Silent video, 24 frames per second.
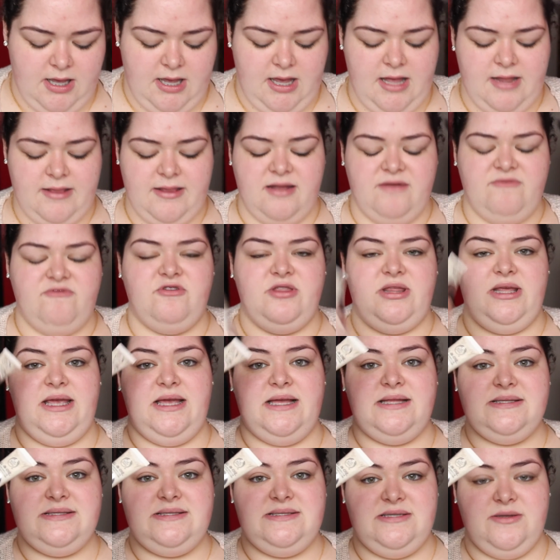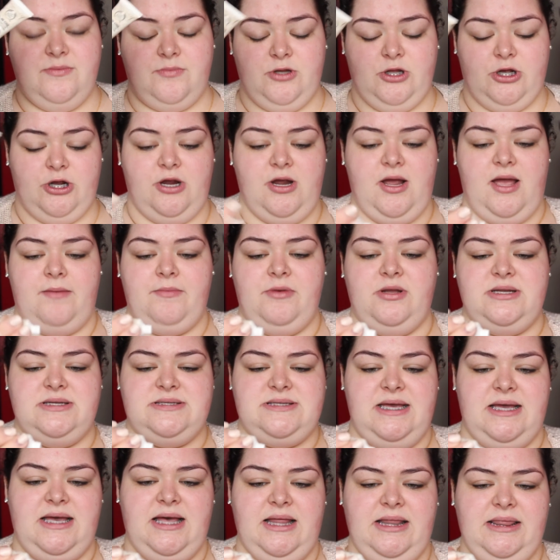And then for the Insta Blur, I'm going to
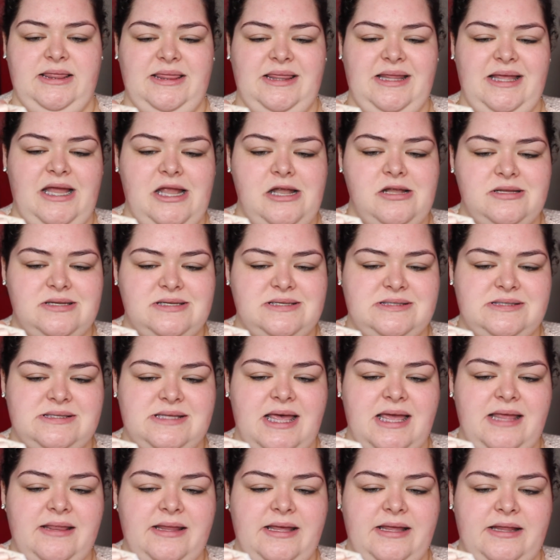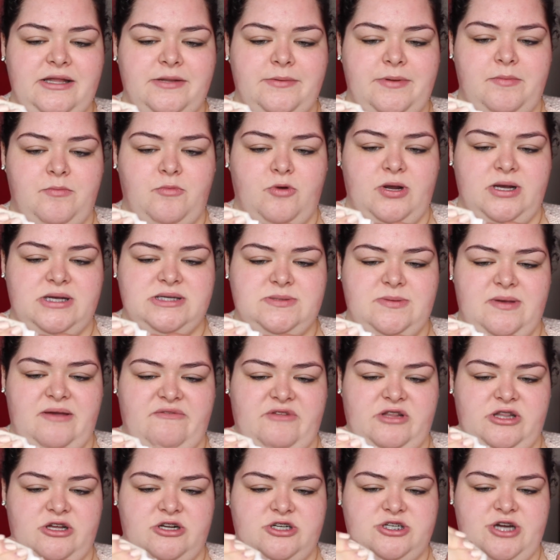take a little bit more because we have
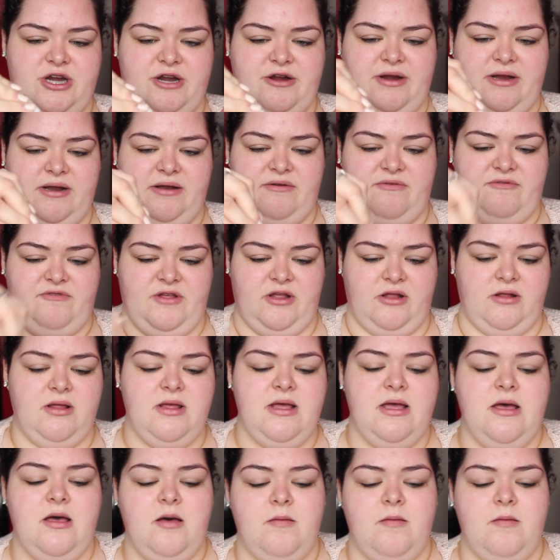a larger area to fill.